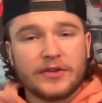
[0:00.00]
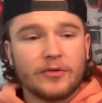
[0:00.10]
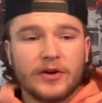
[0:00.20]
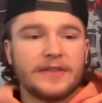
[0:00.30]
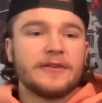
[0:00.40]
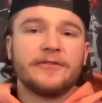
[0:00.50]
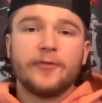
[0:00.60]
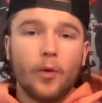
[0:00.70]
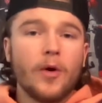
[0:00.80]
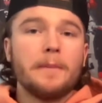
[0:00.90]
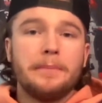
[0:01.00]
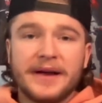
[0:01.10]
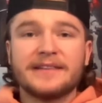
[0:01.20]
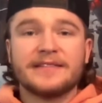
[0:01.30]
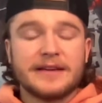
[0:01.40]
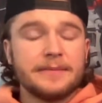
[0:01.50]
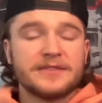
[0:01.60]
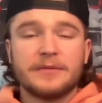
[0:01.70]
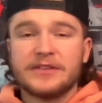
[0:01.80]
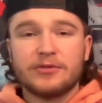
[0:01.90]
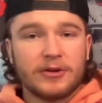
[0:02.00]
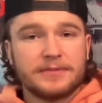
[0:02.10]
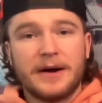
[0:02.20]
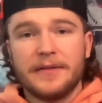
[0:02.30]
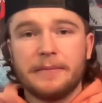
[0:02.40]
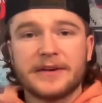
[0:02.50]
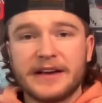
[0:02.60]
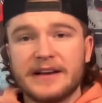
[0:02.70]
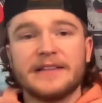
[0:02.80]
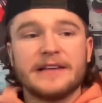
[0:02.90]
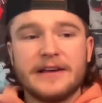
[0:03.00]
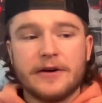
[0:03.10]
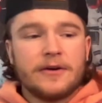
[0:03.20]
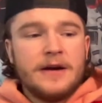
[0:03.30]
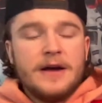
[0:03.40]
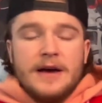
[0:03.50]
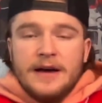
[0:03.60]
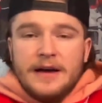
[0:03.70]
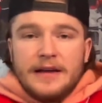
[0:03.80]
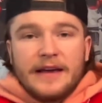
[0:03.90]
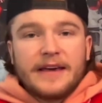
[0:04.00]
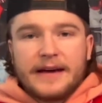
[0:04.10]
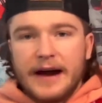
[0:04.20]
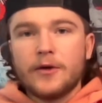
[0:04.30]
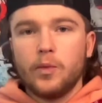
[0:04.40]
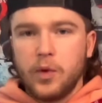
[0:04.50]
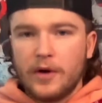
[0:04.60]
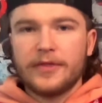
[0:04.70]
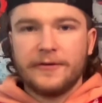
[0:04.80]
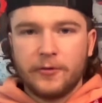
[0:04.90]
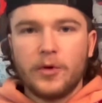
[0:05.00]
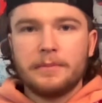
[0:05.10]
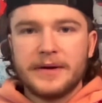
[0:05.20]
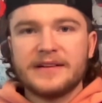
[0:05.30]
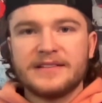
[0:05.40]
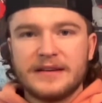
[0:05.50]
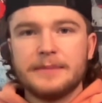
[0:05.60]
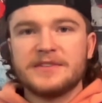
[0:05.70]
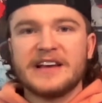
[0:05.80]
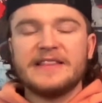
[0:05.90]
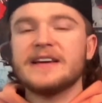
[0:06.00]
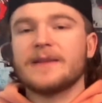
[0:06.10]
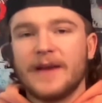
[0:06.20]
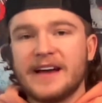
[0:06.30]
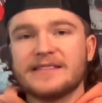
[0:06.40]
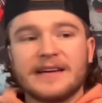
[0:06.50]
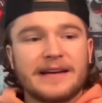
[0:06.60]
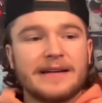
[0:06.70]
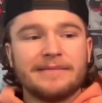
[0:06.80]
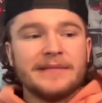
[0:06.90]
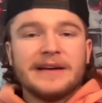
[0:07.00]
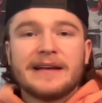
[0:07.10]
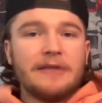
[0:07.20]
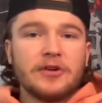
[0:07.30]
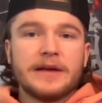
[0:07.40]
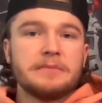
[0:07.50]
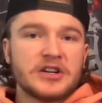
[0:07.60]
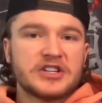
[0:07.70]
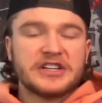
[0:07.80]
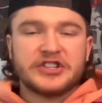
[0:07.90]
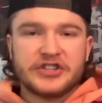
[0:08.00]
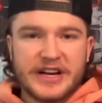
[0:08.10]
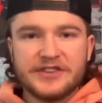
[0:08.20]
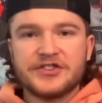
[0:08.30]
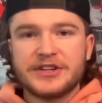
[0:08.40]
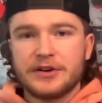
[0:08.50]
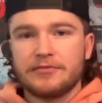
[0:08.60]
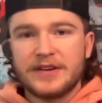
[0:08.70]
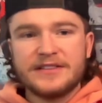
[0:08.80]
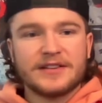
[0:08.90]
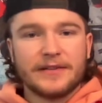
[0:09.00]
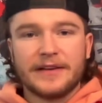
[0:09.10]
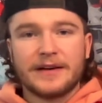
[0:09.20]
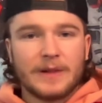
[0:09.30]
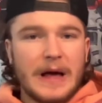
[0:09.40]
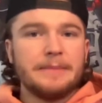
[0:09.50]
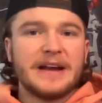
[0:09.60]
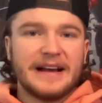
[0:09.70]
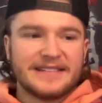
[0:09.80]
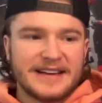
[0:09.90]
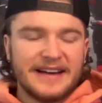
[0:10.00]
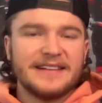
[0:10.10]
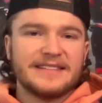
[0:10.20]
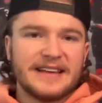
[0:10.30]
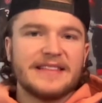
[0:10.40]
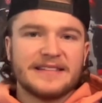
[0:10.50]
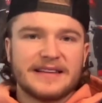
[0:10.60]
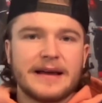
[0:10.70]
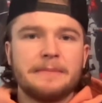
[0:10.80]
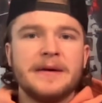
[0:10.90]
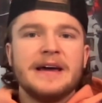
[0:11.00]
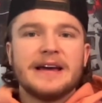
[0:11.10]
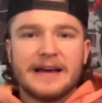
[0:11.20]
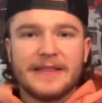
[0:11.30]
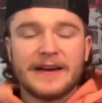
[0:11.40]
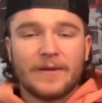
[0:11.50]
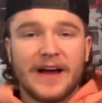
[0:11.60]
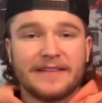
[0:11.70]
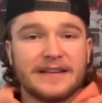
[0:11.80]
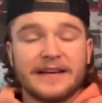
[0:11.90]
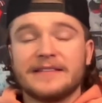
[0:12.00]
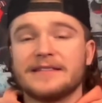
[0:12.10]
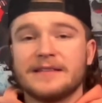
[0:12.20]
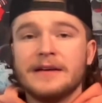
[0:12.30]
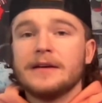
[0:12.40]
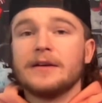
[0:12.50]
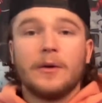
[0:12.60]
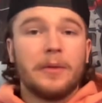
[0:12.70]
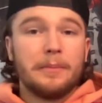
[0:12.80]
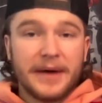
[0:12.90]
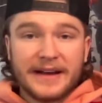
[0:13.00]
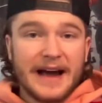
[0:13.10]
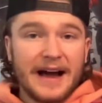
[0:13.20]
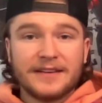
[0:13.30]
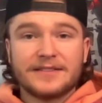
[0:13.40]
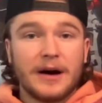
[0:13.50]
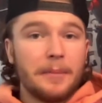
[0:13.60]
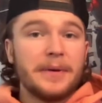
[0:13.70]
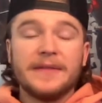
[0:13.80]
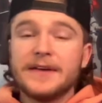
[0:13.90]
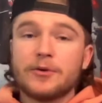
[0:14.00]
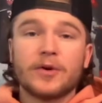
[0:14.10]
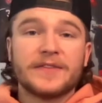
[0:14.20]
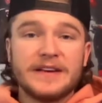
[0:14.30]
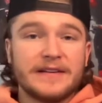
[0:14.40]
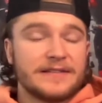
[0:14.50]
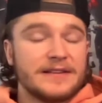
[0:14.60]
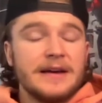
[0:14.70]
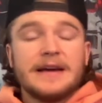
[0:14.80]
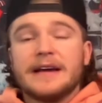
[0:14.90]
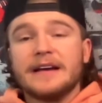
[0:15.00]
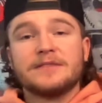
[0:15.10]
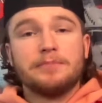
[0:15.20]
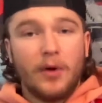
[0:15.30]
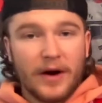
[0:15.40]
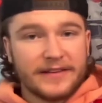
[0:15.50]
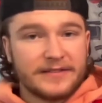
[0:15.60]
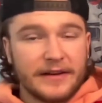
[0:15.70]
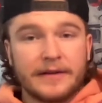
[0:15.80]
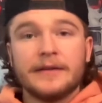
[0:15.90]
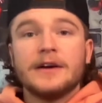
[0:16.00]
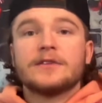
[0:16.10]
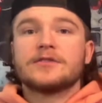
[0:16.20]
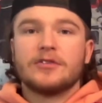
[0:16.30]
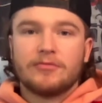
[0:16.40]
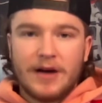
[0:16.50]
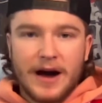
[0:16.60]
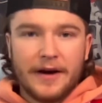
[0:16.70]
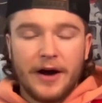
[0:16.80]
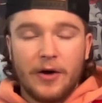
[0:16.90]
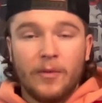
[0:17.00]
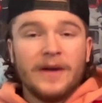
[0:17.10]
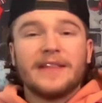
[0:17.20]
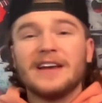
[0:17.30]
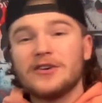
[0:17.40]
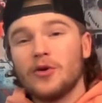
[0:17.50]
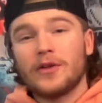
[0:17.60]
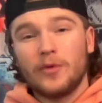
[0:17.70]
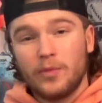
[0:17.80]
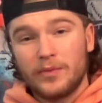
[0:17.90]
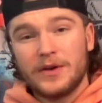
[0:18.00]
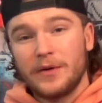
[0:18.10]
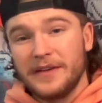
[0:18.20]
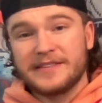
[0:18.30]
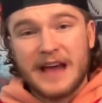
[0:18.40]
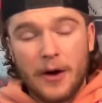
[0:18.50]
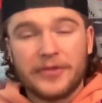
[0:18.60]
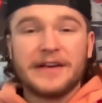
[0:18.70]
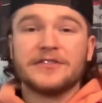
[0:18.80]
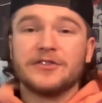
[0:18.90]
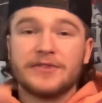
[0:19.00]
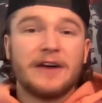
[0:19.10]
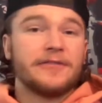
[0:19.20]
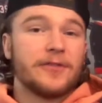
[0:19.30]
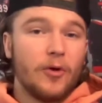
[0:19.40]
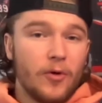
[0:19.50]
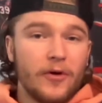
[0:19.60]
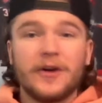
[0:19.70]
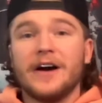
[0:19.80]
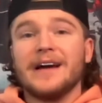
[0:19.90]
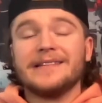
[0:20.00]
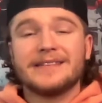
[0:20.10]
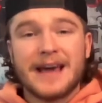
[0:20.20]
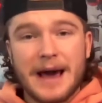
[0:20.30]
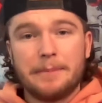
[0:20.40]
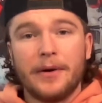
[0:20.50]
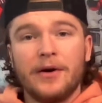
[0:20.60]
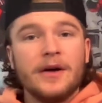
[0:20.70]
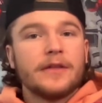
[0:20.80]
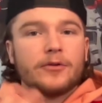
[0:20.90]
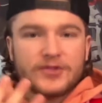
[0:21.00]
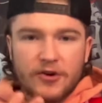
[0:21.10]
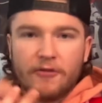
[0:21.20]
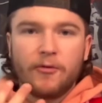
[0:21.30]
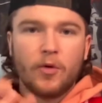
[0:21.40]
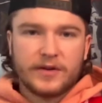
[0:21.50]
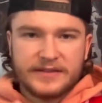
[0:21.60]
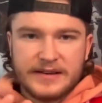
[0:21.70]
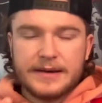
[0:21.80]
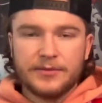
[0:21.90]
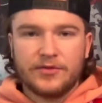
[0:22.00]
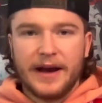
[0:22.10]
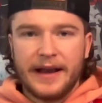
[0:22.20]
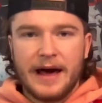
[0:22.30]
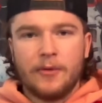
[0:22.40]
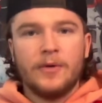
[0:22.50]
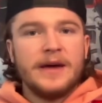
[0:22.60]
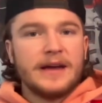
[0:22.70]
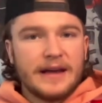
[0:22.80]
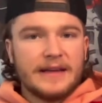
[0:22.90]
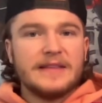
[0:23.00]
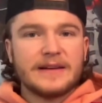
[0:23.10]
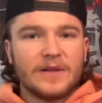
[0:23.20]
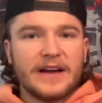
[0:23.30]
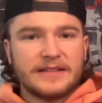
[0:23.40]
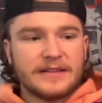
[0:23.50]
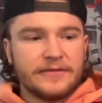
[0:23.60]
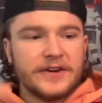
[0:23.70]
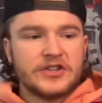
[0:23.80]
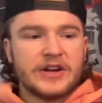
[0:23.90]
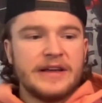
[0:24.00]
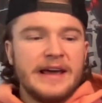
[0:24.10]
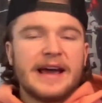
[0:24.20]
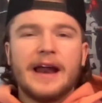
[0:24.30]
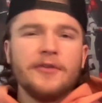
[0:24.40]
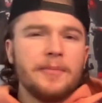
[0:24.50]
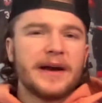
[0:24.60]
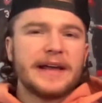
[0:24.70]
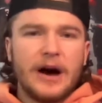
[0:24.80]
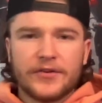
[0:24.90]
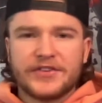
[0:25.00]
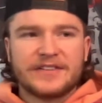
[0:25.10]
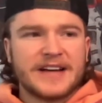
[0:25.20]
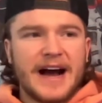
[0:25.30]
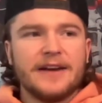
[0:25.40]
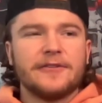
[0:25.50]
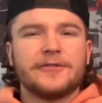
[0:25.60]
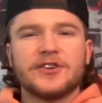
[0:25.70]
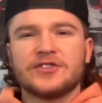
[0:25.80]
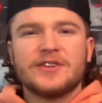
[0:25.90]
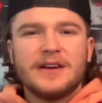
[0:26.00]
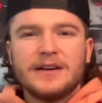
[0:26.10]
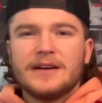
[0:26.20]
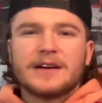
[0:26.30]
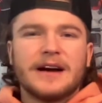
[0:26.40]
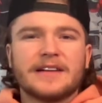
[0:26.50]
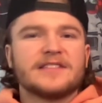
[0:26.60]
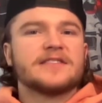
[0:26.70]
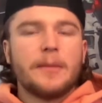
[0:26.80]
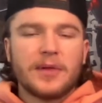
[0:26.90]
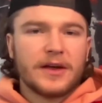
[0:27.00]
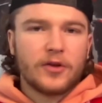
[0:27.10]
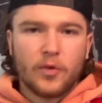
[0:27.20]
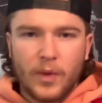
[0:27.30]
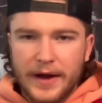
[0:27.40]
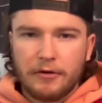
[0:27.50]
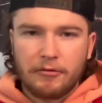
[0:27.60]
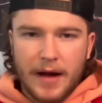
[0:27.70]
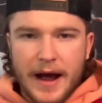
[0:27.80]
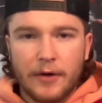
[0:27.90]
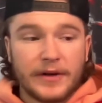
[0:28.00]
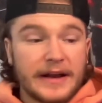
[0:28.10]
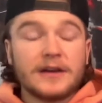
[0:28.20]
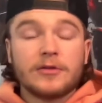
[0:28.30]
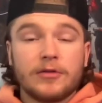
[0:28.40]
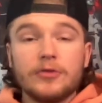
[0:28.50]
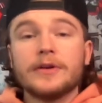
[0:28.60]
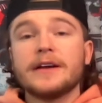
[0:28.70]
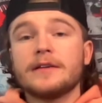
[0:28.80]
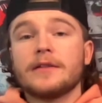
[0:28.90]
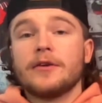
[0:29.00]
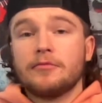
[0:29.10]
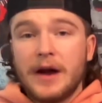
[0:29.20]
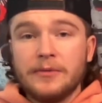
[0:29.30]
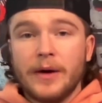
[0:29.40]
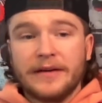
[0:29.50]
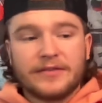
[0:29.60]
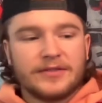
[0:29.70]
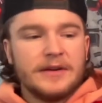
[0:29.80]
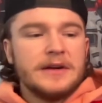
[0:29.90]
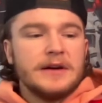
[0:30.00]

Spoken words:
You look at the four big teams that we talked about in the beginning of the year, yeah, they kind of were the four big teams in the Atlantic, and not really much has changed here recently. The climate has kind of stayed the same in the Atlantic. It's, you know, the big guys up in the Northeast. It's Boston, Toronto. Then you go to the, you know, the Southeast. You've got Florida and Tampa. Those are your four teams right now in the Atlantic Division, and everybody else is kind of just kind of stumbling their way around, including the Red Wings.